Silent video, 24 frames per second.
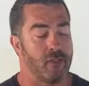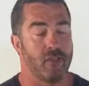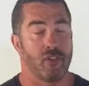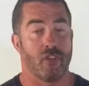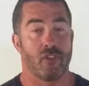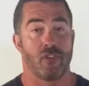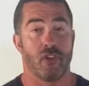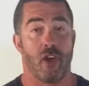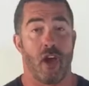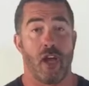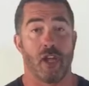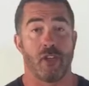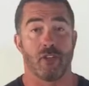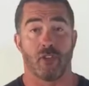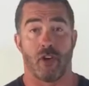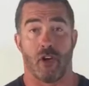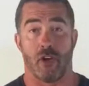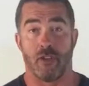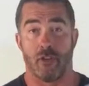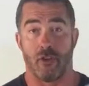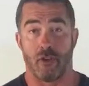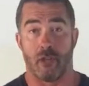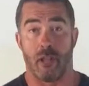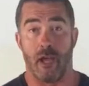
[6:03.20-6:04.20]
and designs
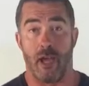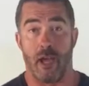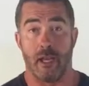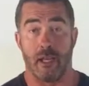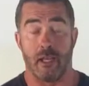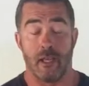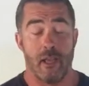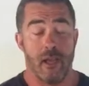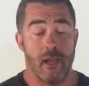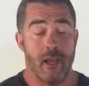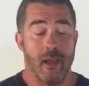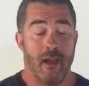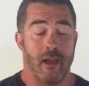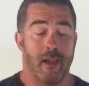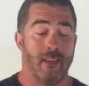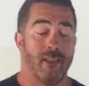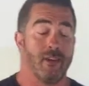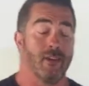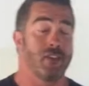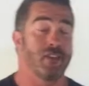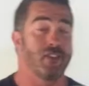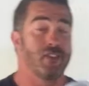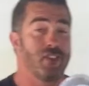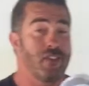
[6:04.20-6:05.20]
on their lighting, and
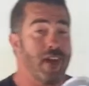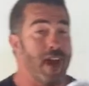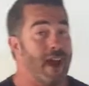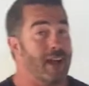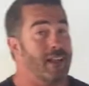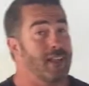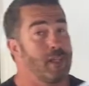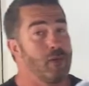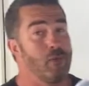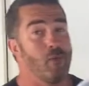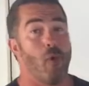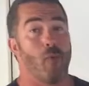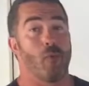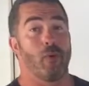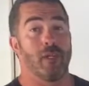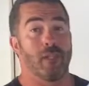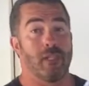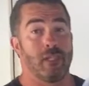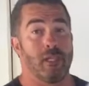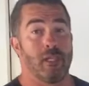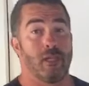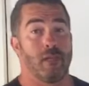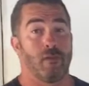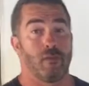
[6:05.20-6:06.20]
they're exactly what we
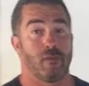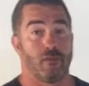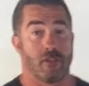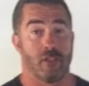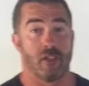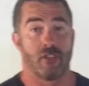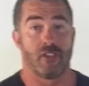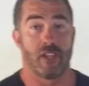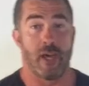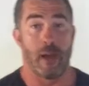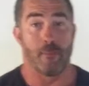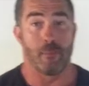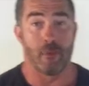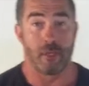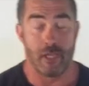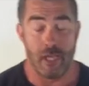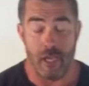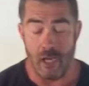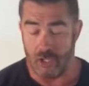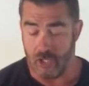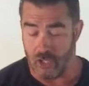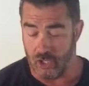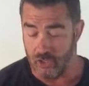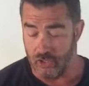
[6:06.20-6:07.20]
needed for this
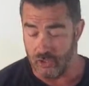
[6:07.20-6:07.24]
application.